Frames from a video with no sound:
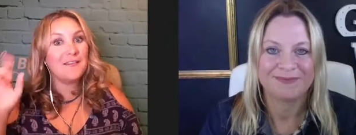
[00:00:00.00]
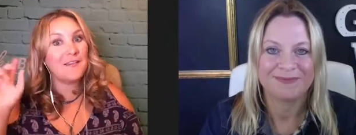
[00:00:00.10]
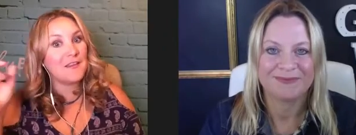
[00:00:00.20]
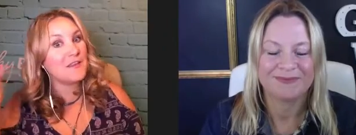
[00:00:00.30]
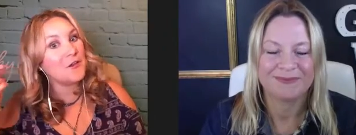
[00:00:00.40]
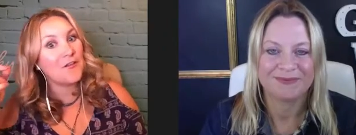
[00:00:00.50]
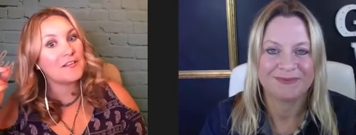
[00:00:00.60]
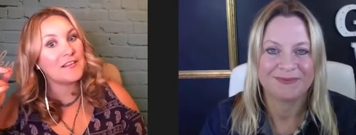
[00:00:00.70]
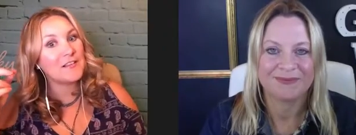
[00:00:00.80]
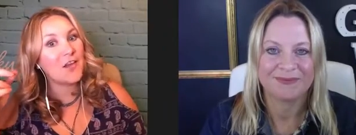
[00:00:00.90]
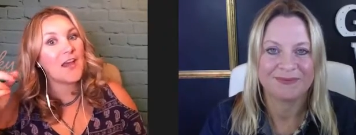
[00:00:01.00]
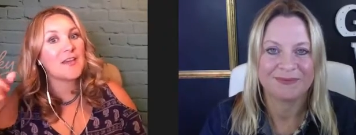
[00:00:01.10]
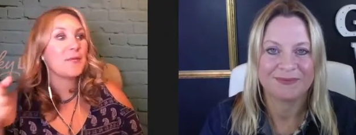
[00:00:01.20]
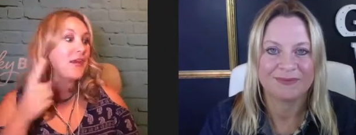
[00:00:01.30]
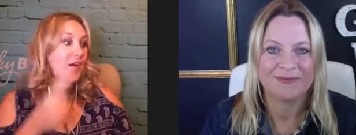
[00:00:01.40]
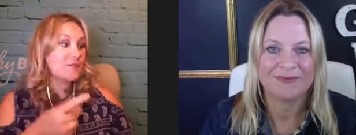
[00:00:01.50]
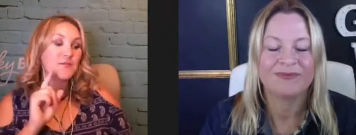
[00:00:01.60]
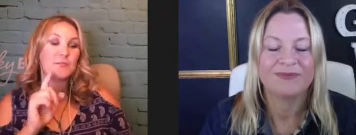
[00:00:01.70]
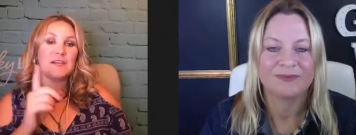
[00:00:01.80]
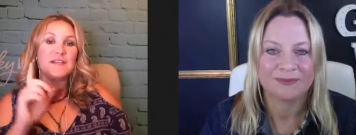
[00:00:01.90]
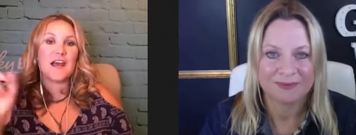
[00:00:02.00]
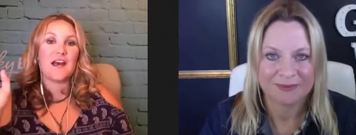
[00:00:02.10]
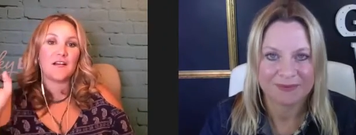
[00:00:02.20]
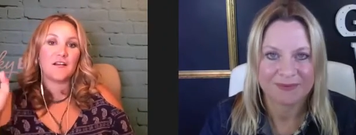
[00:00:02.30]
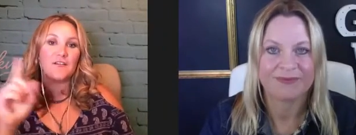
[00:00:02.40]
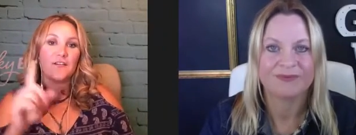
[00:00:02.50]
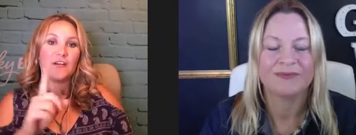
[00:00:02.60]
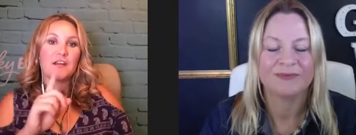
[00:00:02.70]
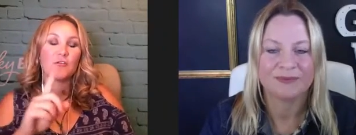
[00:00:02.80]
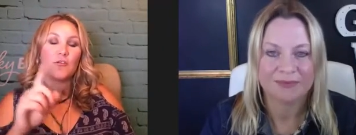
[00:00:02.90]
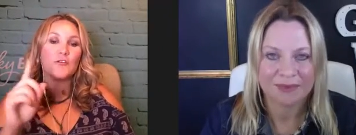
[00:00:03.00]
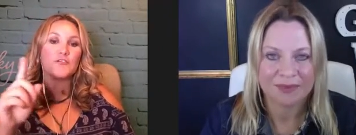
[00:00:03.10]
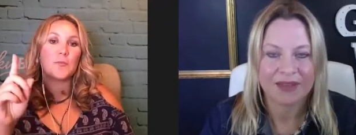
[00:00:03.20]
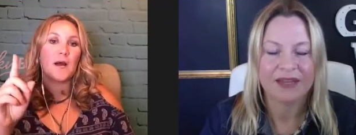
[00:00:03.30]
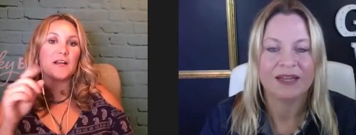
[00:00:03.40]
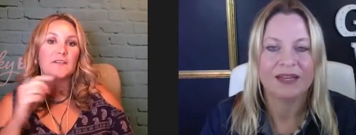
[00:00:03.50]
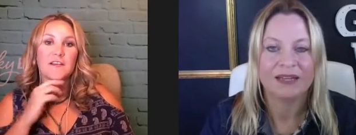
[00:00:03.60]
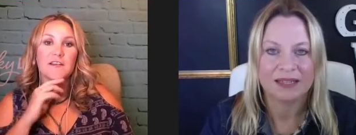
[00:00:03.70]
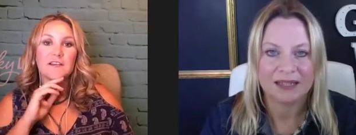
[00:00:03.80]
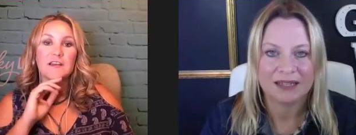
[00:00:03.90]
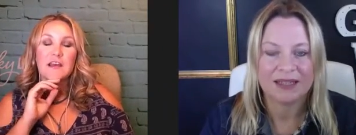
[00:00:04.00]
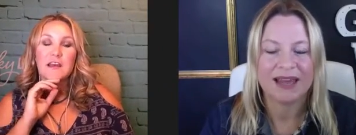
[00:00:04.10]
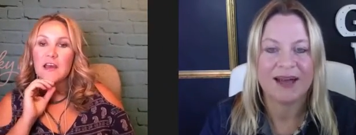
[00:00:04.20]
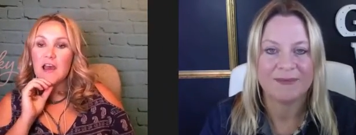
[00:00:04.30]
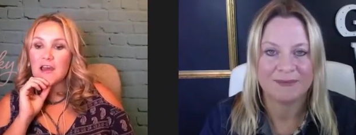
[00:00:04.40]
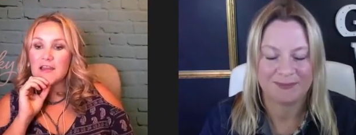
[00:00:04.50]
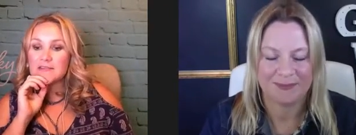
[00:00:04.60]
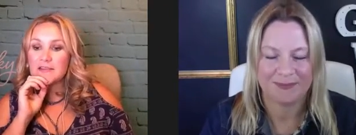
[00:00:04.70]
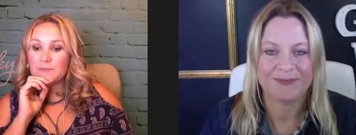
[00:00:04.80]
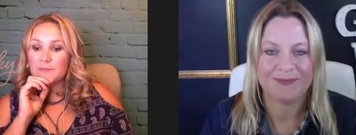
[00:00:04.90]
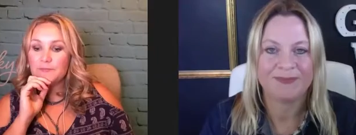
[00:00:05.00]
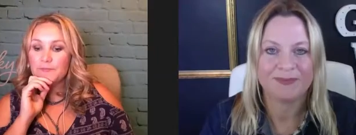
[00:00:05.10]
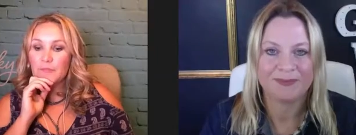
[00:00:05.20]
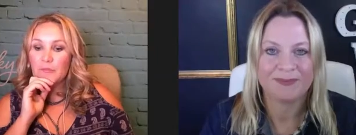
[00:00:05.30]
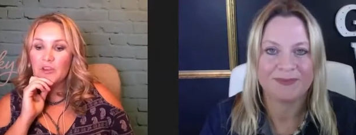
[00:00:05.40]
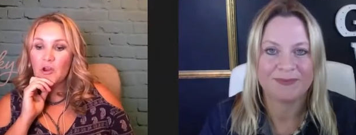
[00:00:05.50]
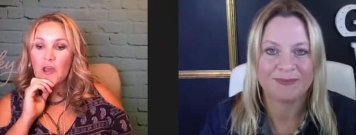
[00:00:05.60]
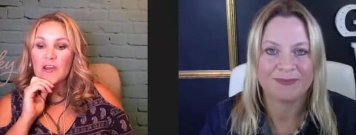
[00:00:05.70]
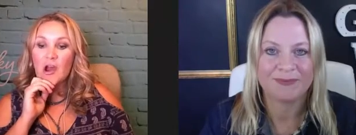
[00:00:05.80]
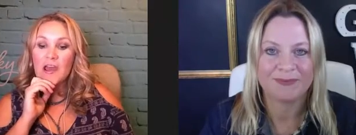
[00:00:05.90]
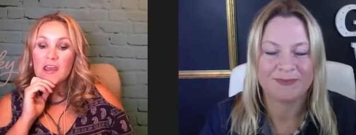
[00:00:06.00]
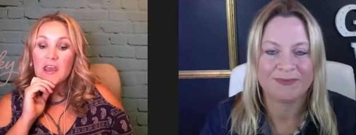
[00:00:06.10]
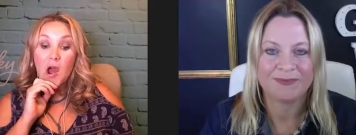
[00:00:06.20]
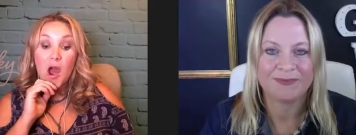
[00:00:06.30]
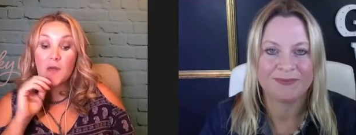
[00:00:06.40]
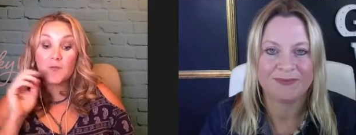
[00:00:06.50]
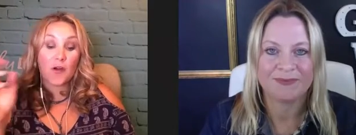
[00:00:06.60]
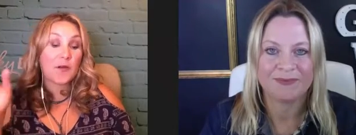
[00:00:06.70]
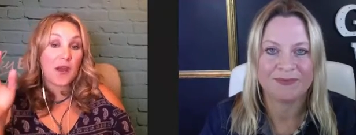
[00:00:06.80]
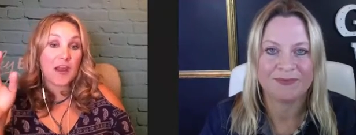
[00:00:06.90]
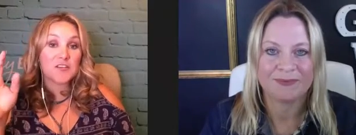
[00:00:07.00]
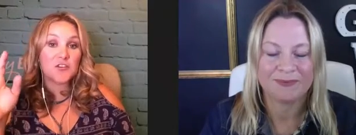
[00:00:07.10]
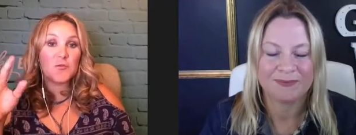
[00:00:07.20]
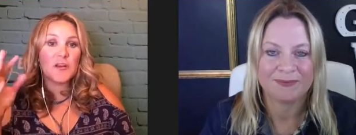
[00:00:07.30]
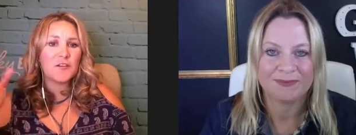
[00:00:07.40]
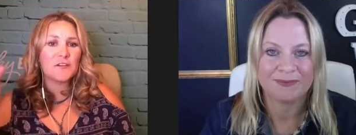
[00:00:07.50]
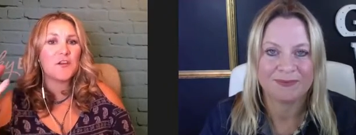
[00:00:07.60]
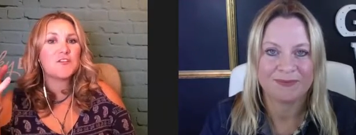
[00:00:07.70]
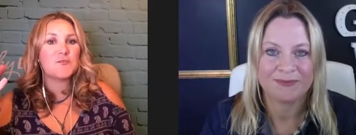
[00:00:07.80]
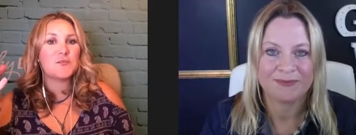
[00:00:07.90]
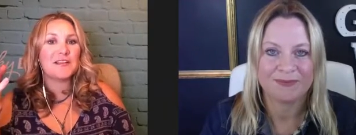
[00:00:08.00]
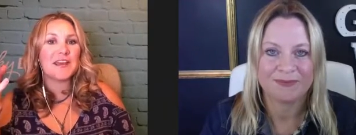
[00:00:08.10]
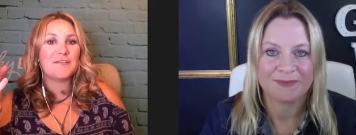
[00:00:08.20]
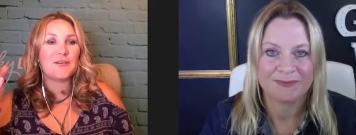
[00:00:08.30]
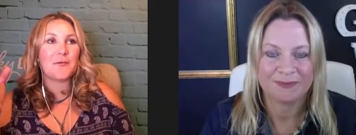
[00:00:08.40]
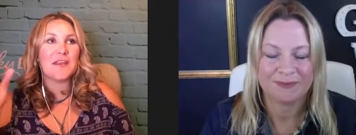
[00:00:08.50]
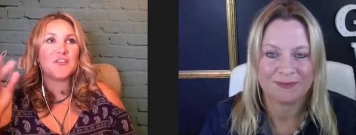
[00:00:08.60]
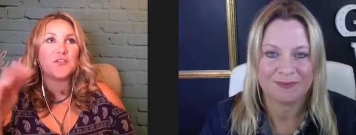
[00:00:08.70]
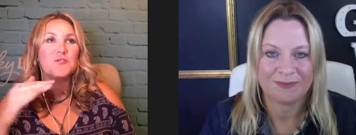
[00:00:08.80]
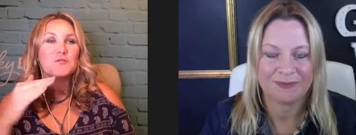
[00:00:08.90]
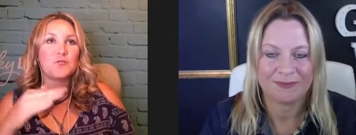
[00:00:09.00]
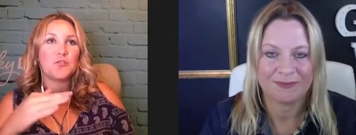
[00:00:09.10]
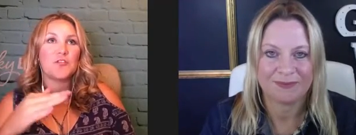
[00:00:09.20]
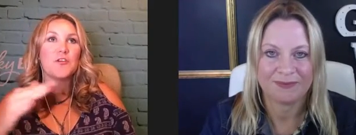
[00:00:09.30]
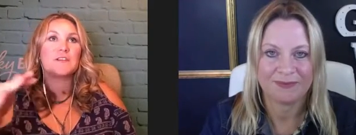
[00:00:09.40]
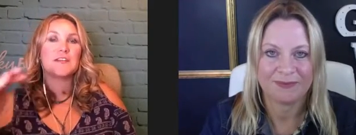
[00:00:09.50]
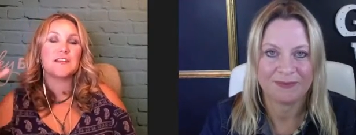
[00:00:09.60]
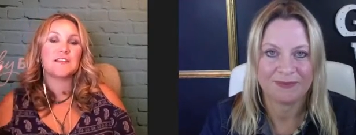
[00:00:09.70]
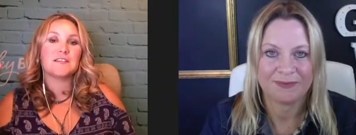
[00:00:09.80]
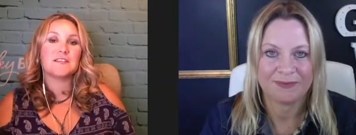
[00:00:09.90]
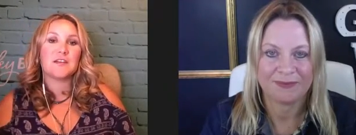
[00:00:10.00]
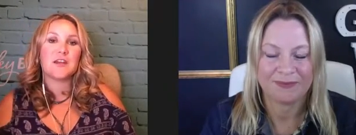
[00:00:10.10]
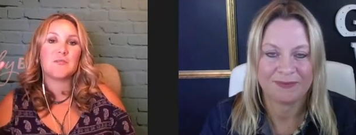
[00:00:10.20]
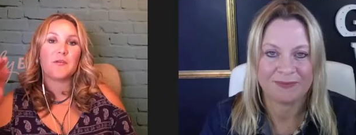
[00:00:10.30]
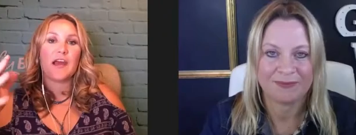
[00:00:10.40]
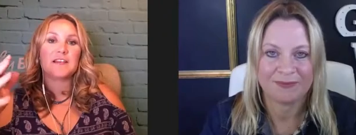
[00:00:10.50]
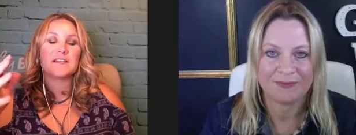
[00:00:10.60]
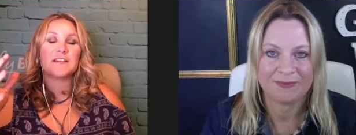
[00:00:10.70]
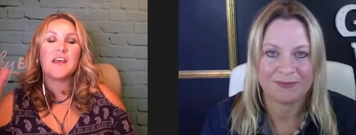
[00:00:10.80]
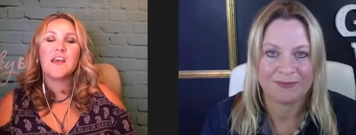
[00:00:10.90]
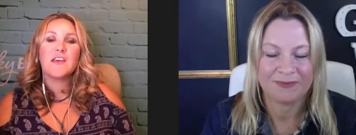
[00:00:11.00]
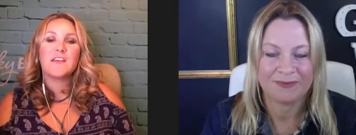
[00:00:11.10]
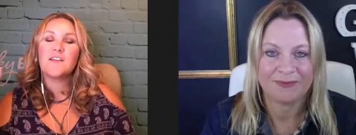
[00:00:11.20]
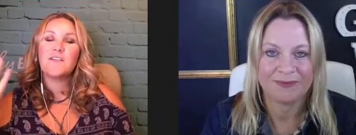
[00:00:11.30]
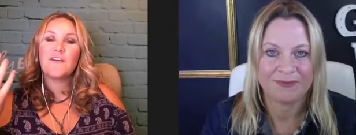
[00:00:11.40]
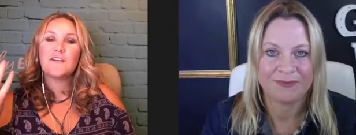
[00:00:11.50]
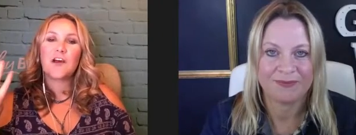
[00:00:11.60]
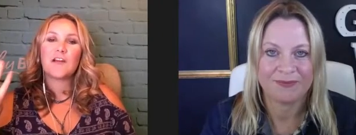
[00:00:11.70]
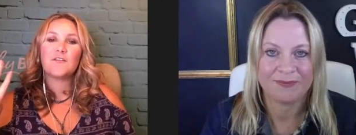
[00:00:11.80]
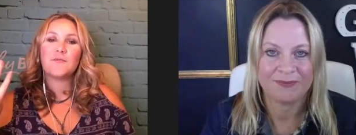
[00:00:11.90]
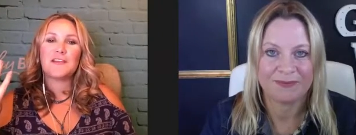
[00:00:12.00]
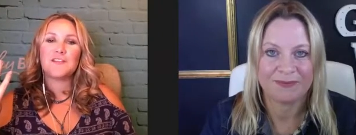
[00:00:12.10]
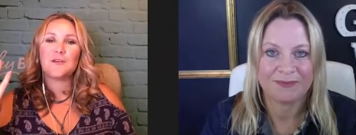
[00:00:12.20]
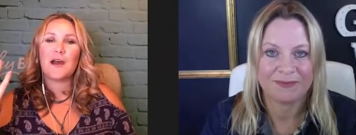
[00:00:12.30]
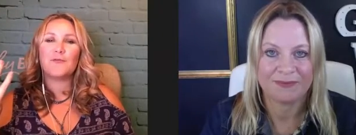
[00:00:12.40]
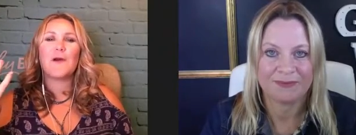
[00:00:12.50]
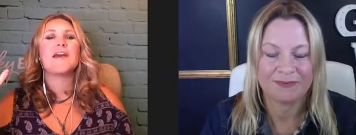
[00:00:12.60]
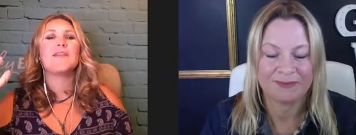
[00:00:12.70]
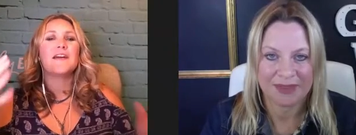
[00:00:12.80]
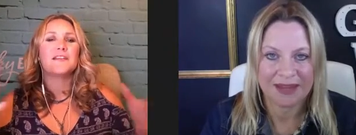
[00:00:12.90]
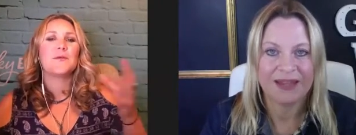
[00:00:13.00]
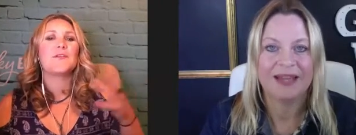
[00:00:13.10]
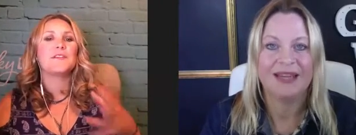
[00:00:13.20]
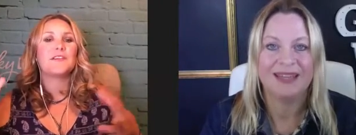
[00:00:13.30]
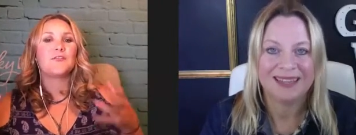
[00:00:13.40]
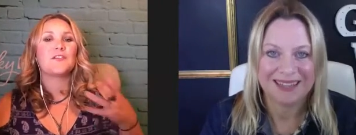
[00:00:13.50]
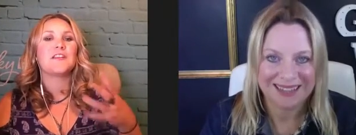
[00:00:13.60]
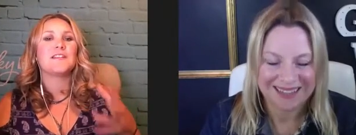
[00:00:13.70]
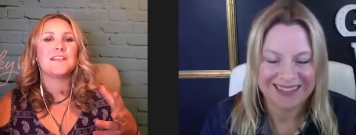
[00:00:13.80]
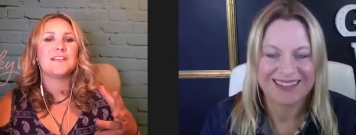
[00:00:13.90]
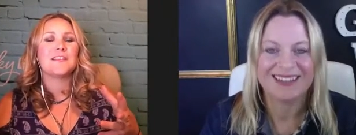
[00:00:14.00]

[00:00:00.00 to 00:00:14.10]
Speaker 1: that the universe doesn't like me. I've just missed out a very crucial part of this. Yeah, and um, you know and i i'm very practical but i also do believe that when you put those things into practice the universe kind of meets you halfway and that's when those synchronicities and